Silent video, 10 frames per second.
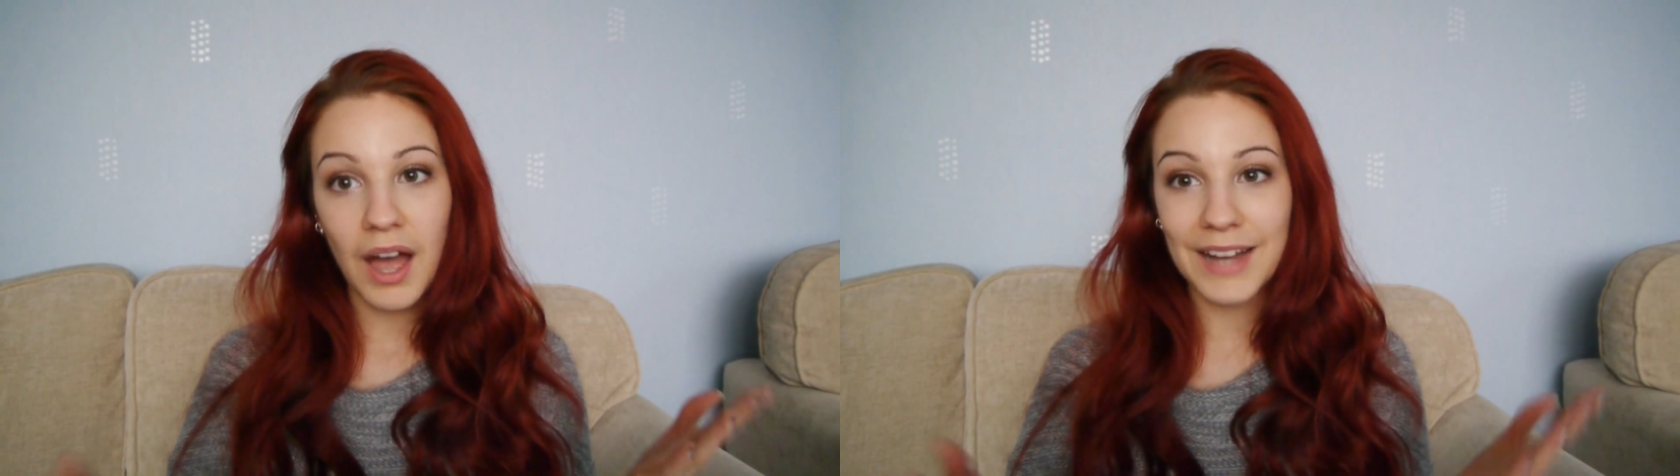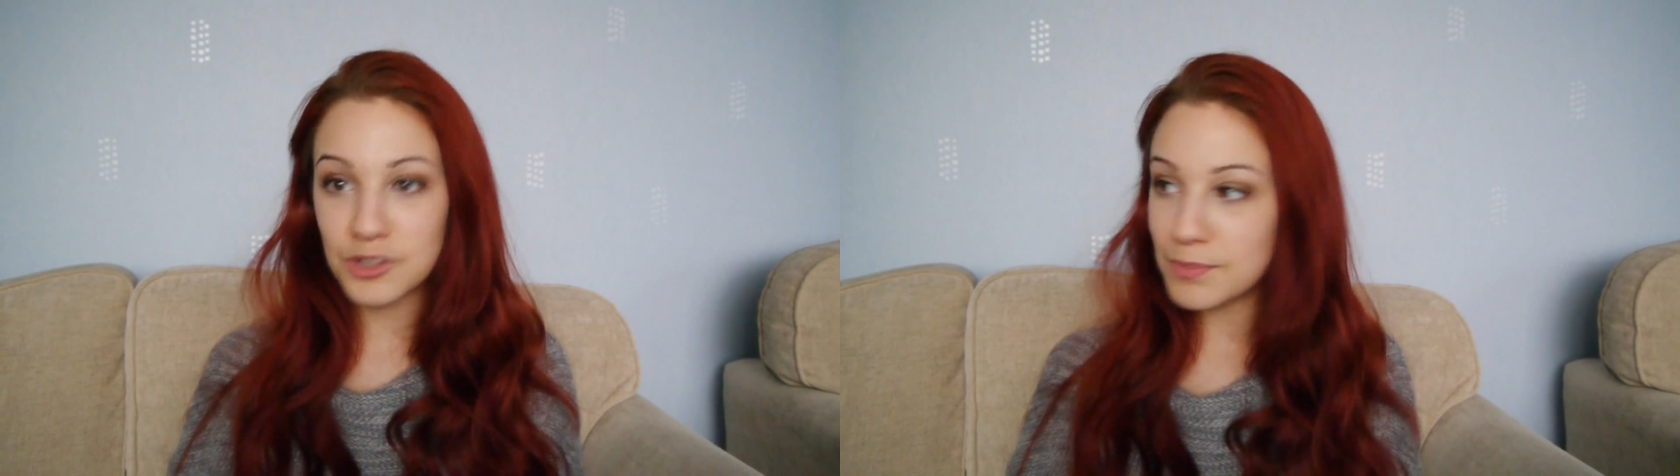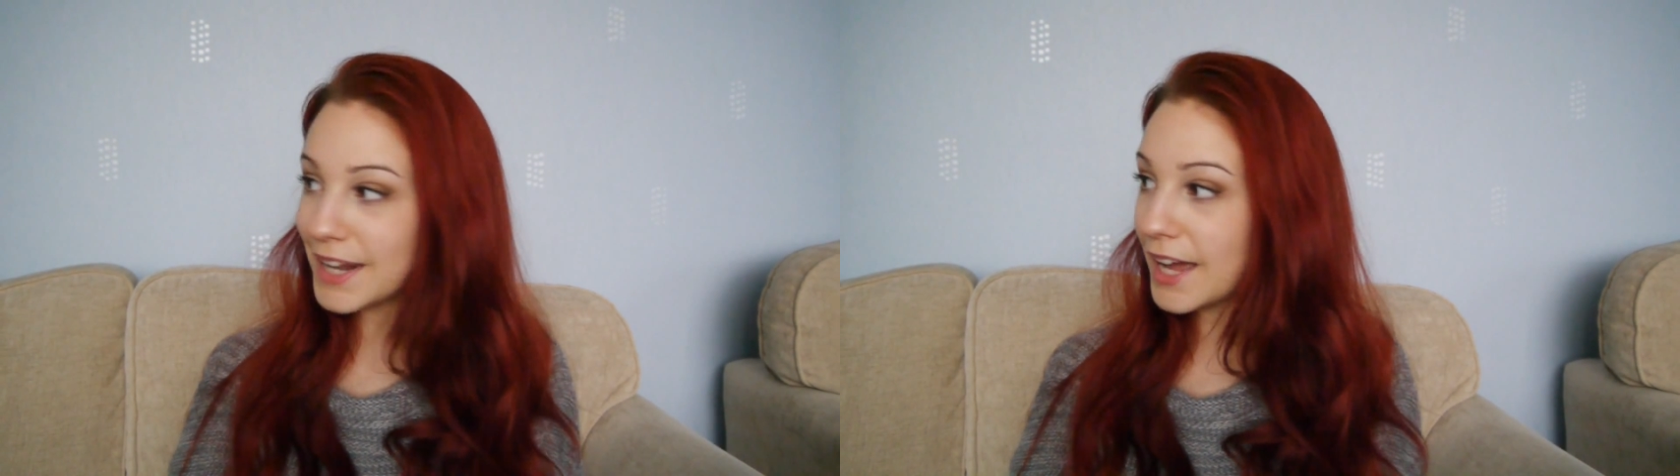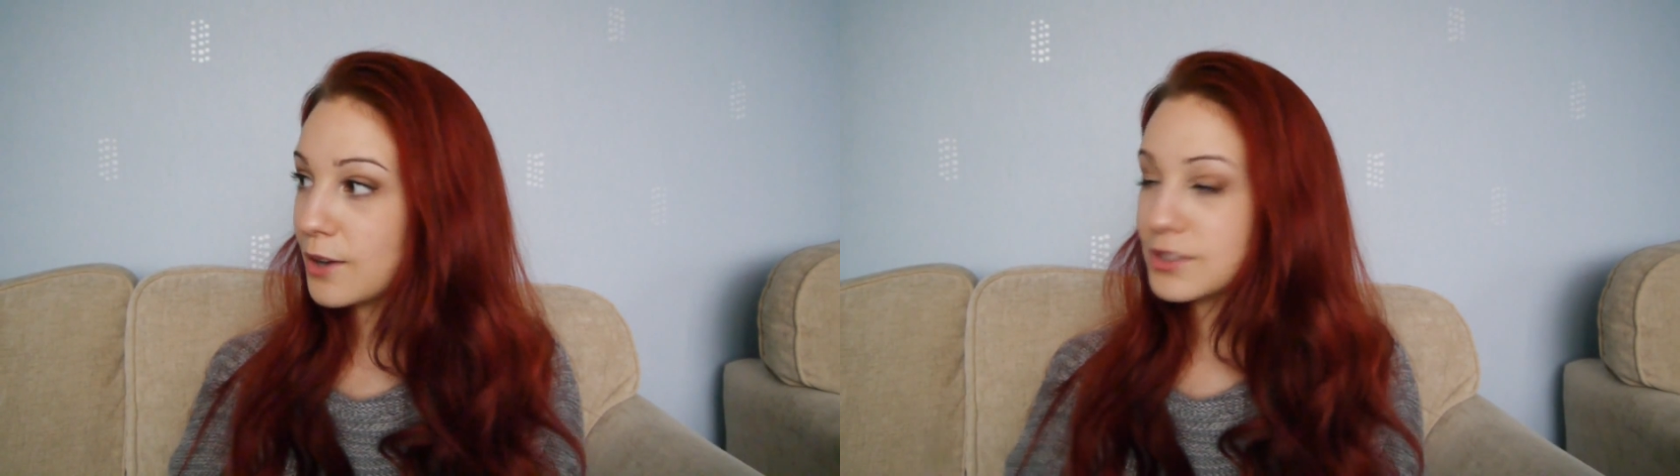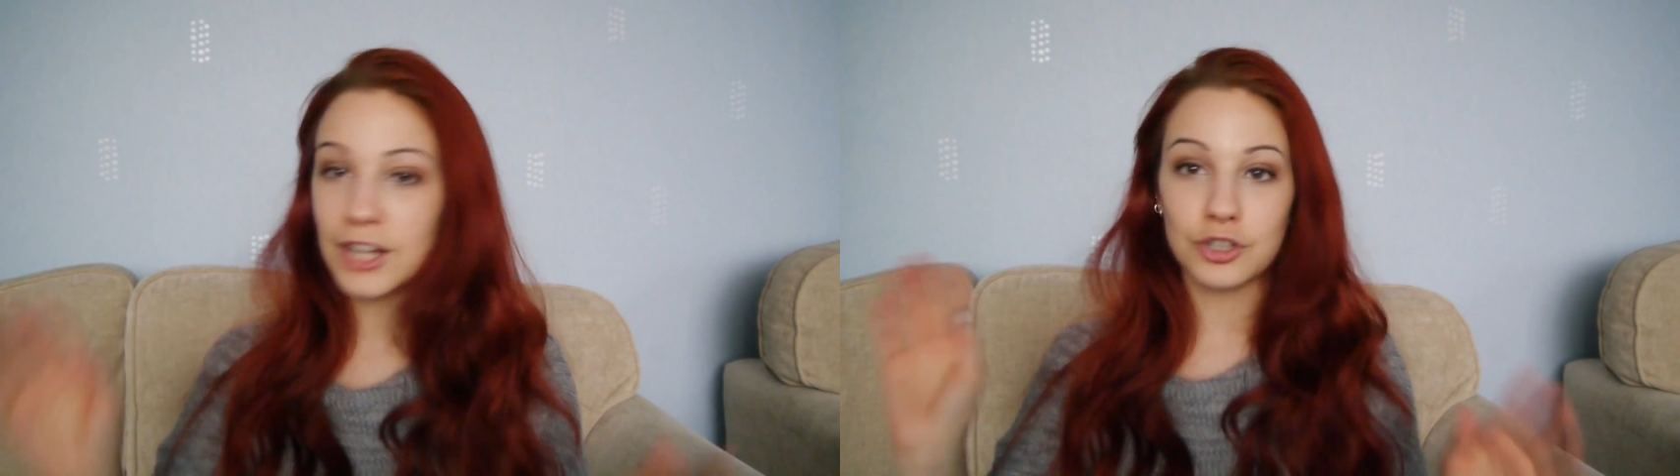I do my
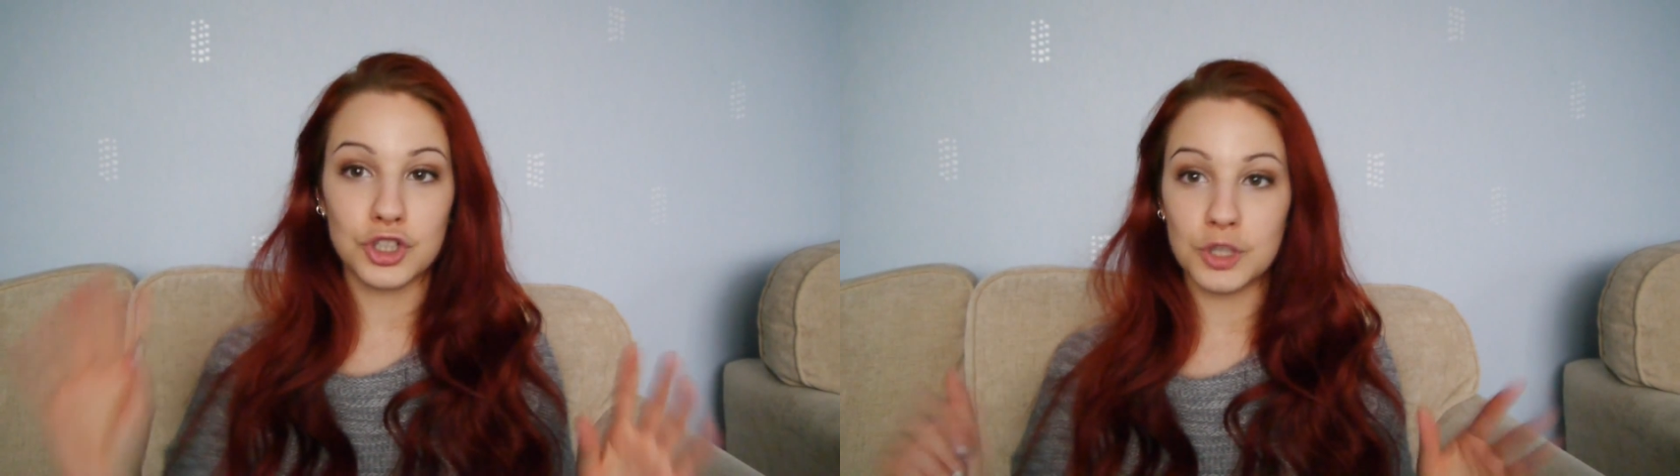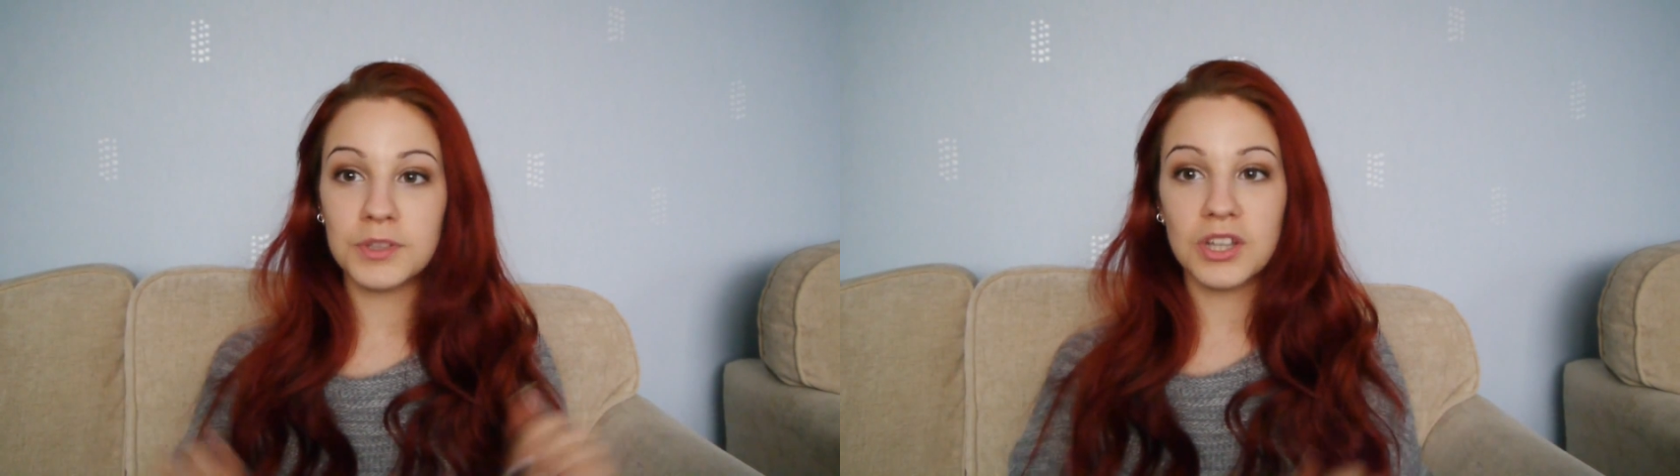nails at stupid